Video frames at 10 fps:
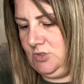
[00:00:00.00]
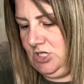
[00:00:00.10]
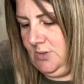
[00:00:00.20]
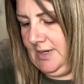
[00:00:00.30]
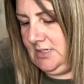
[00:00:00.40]

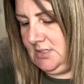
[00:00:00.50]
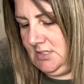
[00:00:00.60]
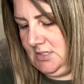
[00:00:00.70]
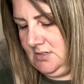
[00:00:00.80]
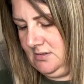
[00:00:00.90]
to
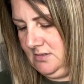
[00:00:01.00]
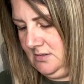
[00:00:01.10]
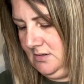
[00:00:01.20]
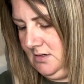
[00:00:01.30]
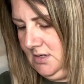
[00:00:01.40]
it.
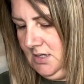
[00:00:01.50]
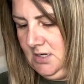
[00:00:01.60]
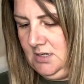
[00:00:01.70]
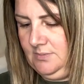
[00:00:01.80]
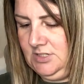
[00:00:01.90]

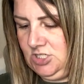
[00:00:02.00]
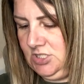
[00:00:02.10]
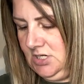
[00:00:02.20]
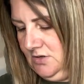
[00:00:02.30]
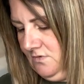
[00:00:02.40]
Let me
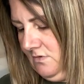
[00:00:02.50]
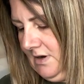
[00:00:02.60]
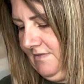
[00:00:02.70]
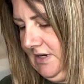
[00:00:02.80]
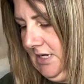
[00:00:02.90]
just
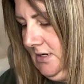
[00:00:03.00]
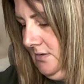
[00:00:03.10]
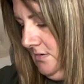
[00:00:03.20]
unravel it.